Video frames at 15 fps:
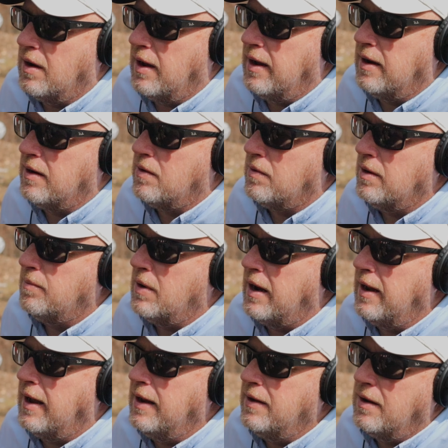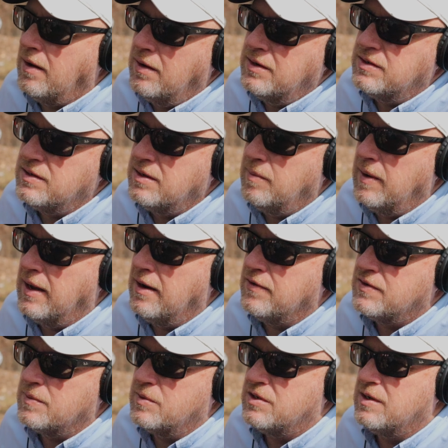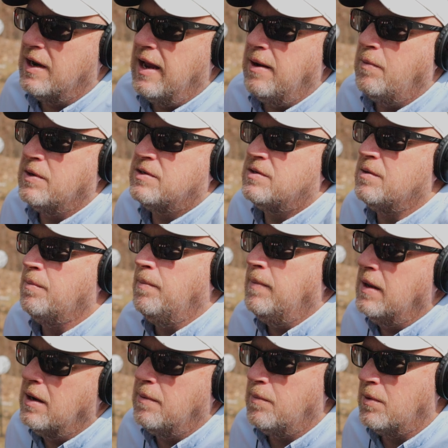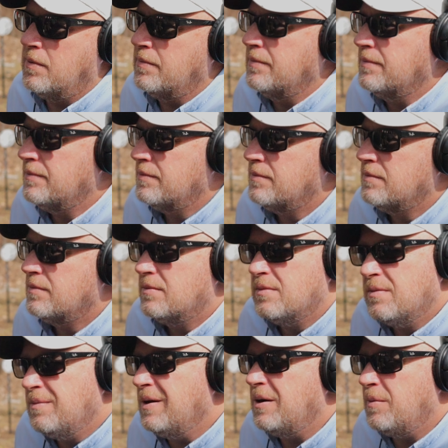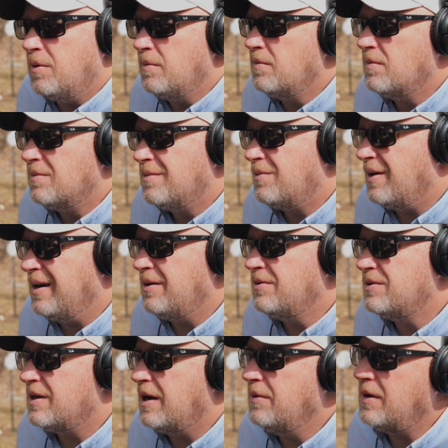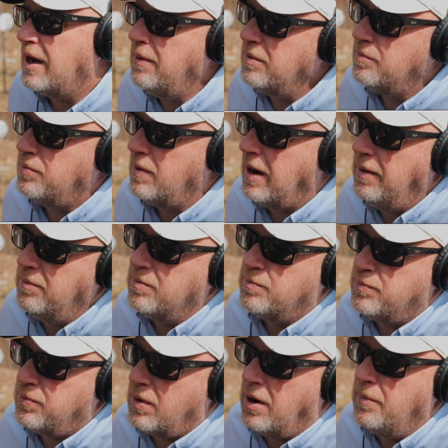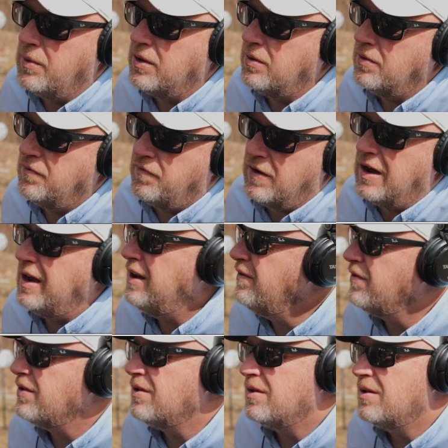I agree, but I honestly, man, if someone said, "Hey, what's the minimum rounds?" I would probably go with 5.